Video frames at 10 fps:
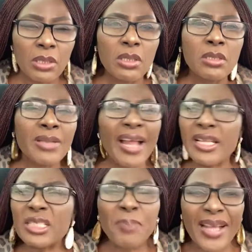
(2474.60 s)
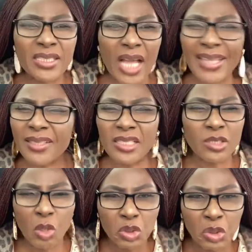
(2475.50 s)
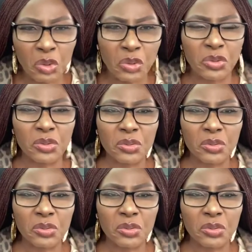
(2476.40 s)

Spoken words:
That is bizarre. That is not good.